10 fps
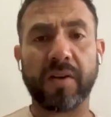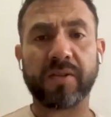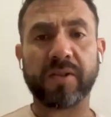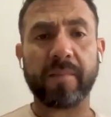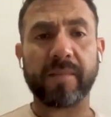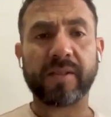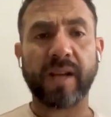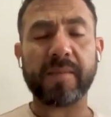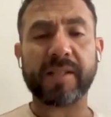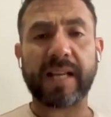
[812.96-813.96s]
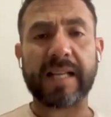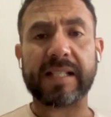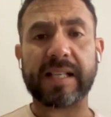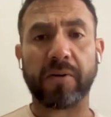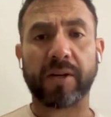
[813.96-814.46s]
so some
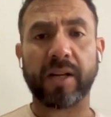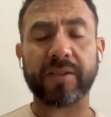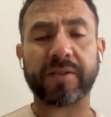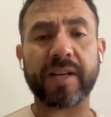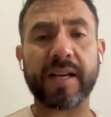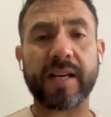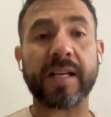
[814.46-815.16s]
states in our country,